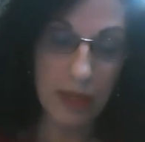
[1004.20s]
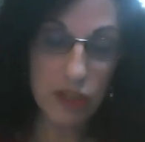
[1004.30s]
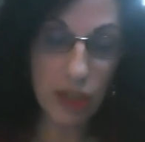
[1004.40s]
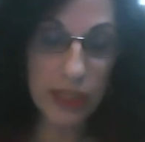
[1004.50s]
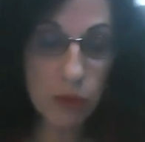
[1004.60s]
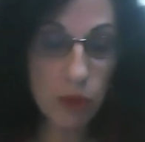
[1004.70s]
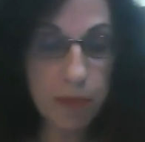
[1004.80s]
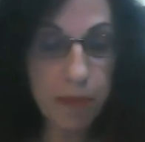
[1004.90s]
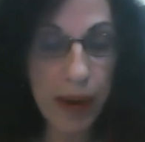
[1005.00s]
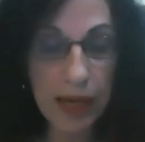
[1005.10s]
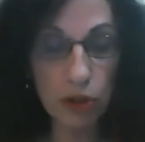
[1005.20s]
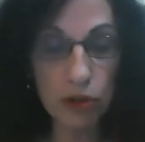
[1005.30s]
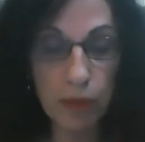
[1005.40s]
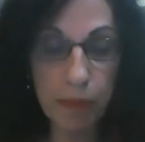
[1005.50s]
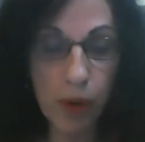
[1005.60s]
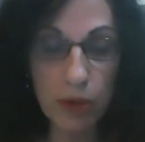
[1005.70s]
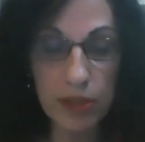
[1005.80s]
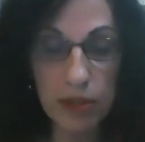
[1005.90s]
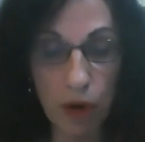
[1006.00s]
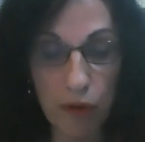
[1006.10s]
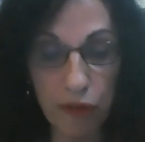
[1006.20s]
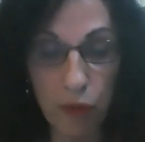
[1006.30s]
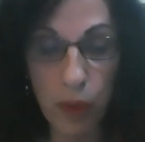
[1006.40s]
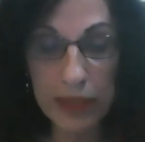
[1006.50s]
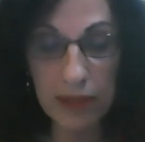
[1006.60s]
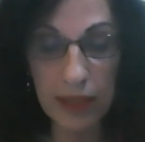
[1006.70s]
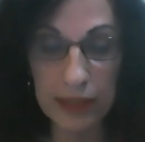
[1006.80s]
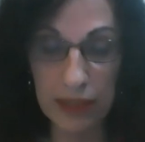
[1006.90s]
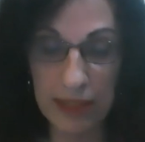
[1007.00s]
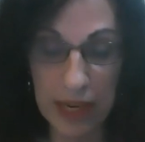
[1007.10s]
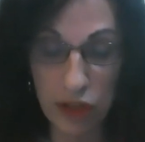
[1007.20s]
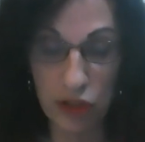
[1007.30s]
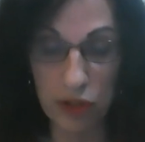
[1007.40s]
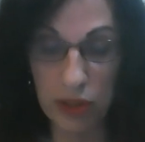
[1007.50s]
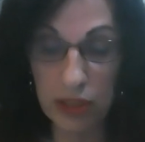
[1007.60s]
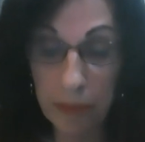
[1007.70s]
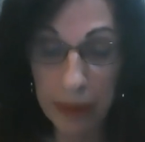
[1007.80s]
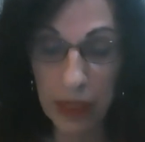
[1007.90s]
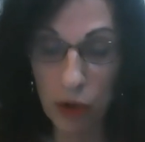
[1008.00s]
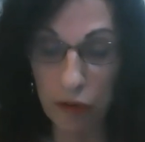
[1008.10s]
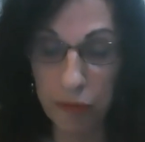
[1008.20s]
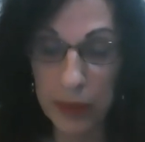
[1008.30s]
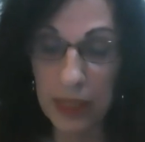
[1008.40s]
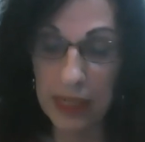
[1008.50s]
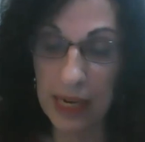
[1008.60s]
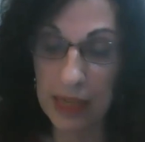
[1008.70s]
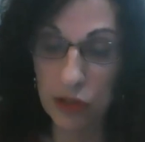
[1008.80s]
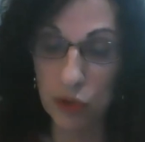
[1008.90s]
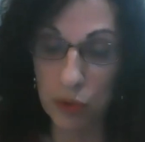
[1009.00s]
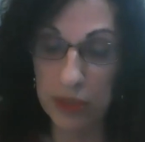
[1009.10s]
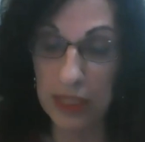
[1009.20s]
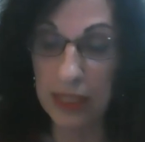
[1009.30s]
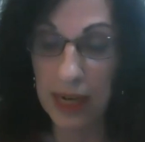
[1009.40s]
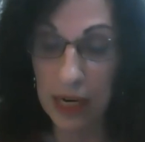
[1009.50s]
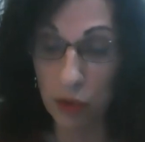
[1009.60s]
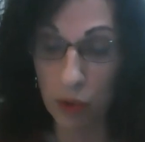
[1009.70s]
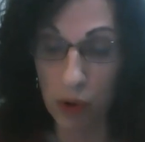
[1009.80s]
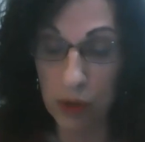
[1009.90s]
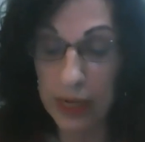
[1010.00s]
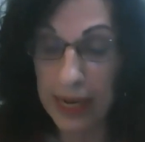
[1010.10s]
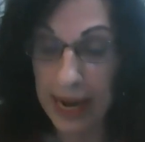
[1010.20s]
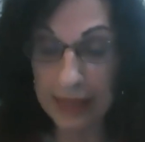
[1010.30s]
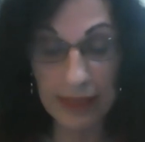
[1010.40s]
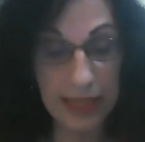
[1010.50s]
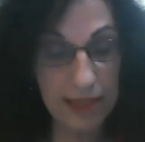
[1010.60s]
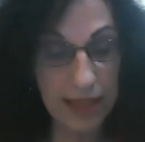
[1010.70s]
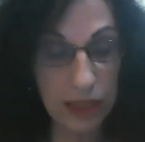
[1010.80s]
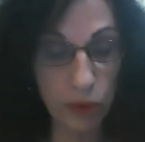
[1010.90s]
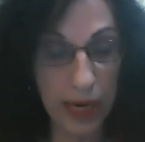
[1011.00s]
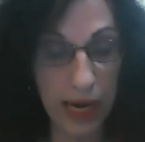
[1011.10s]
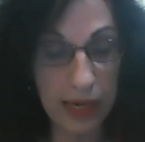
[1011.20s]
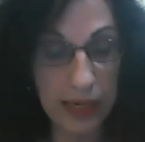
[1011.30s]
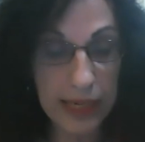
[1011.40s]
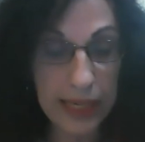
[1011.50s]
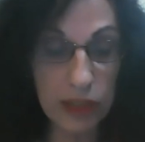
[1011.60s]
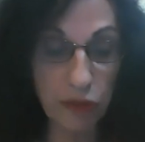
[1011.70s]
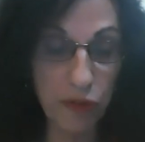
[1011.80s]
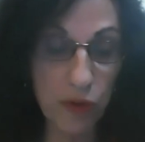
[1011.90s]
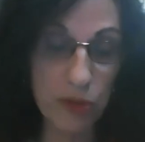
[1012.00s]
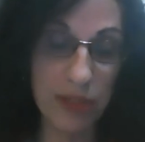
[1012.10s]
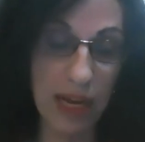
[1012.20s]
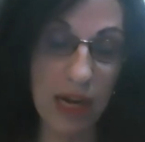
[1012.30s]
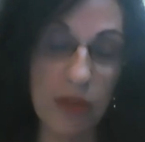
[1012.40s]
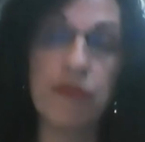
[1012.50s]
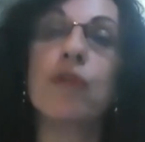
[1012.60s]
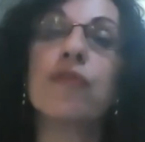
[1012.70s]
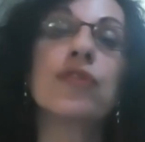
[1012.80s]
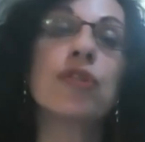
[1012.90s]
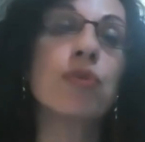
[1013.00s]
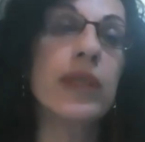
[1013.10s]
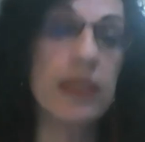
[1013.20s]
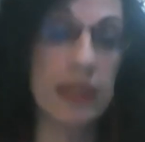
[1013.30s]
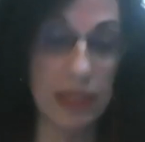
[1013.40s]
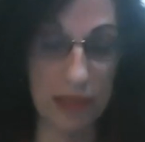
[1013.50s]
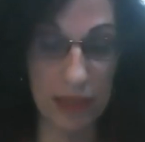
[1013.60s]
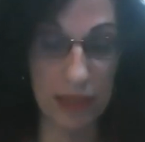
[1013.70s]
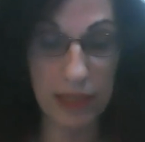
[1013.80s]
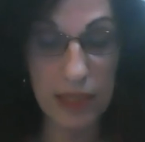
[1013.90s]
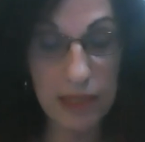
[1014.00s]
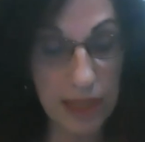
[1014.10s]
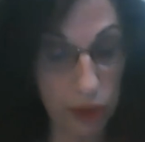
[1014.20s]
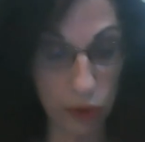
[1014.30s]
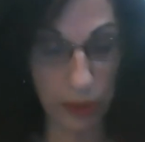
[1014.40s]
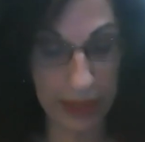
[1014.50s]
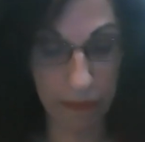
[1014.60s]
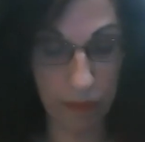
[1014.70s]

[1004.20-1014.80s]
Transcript: Jacqueline was part of the process of Westernization typical of middle-class Jews in Cairo and Alexandria in the first half of the 20th century.